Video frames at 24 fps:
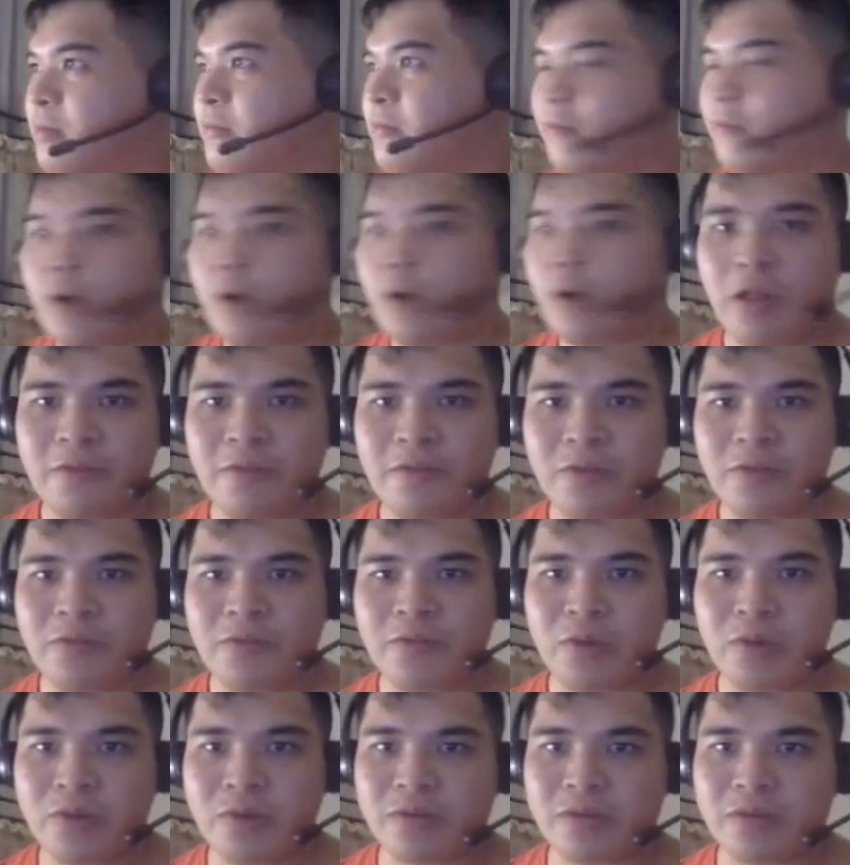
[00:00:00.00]
for all of you
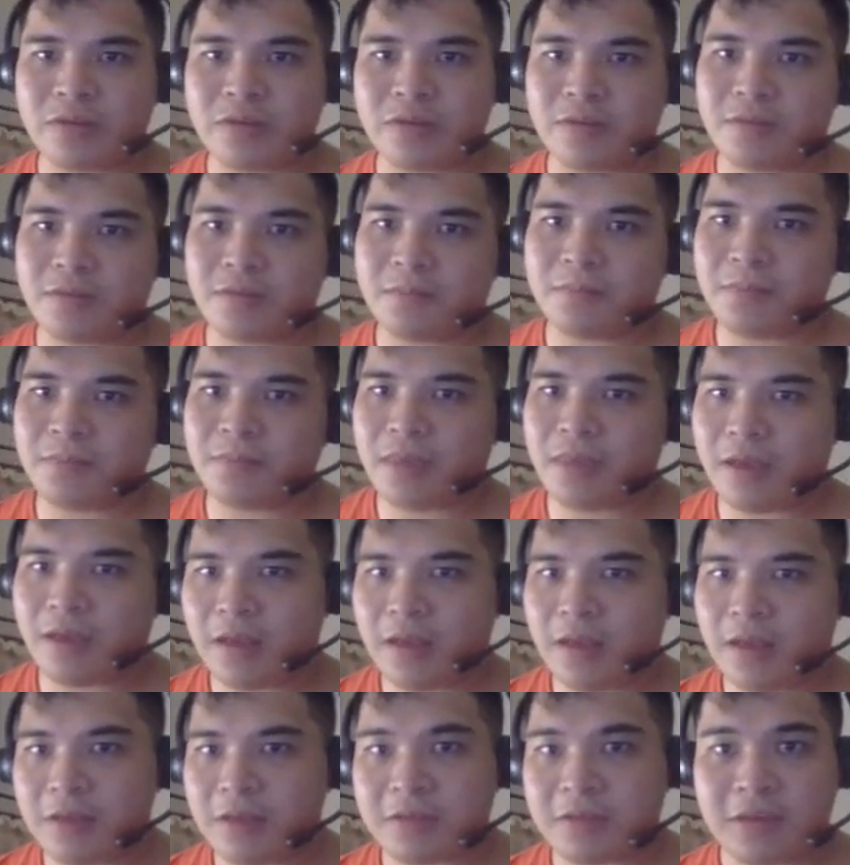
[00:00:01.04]
viewers,
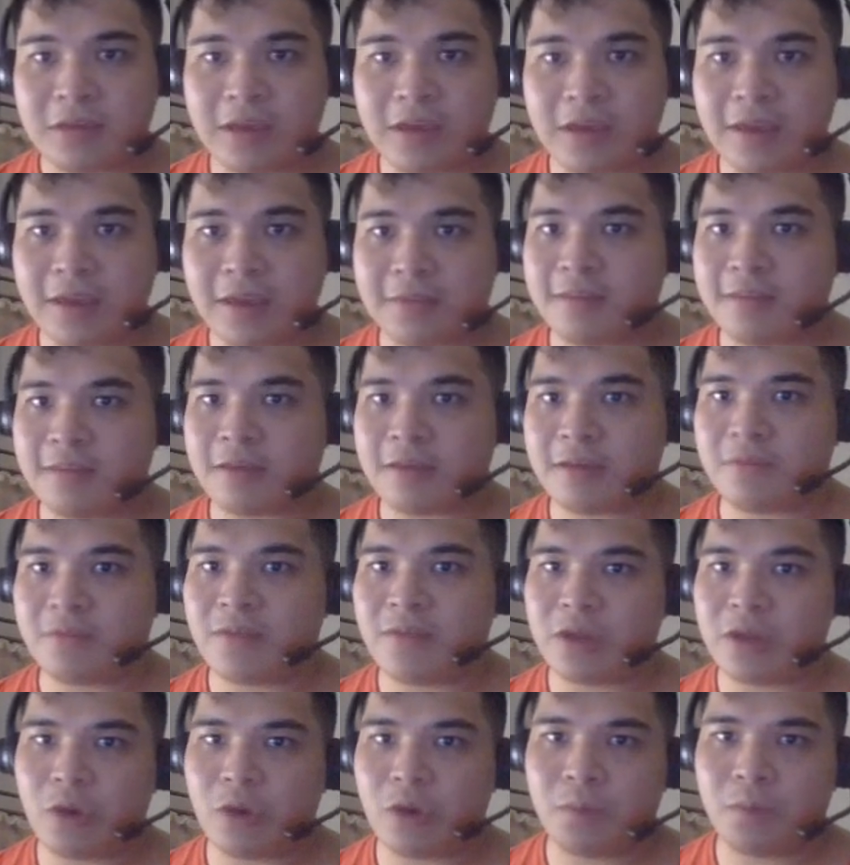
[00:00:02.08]
I'll see you guys in the next
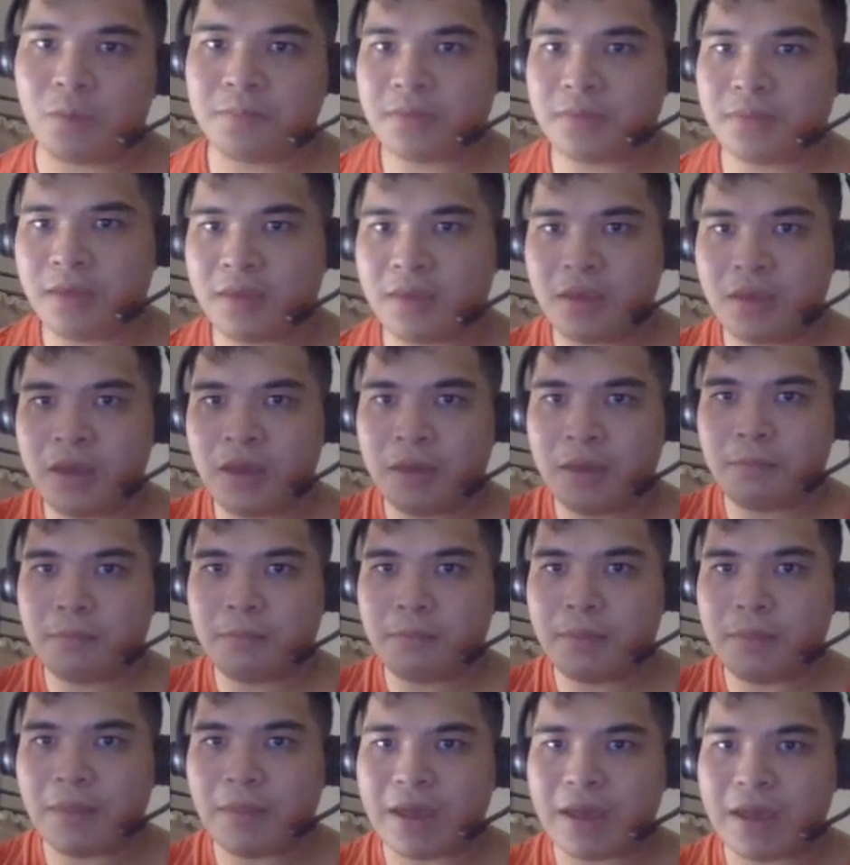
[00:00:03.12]
video.
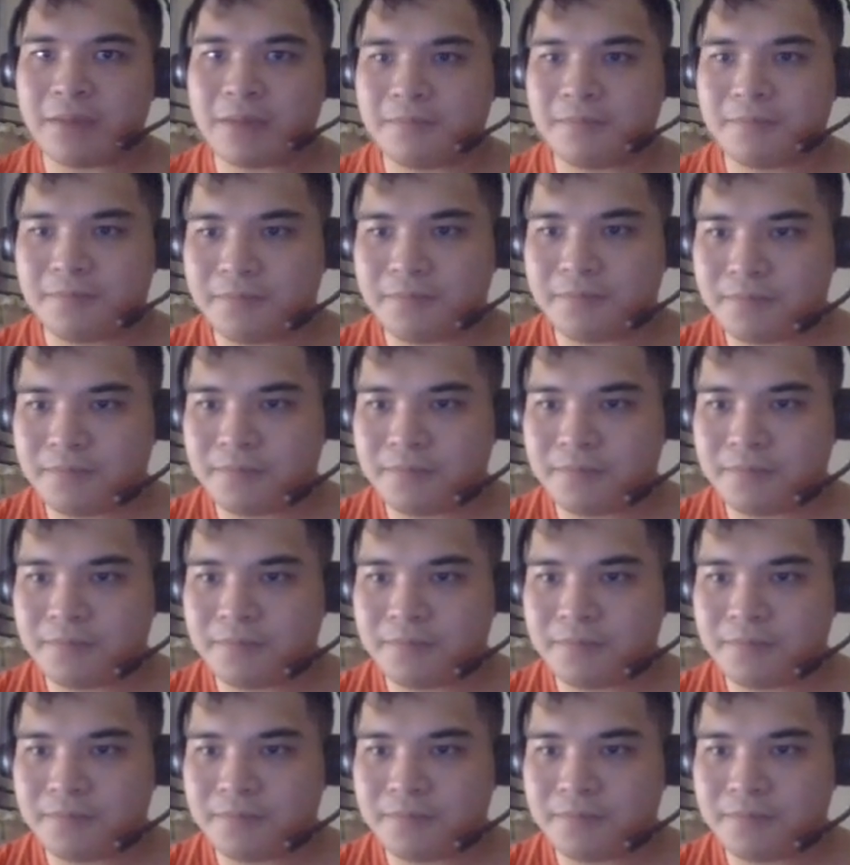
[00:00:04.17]
Bye-bye.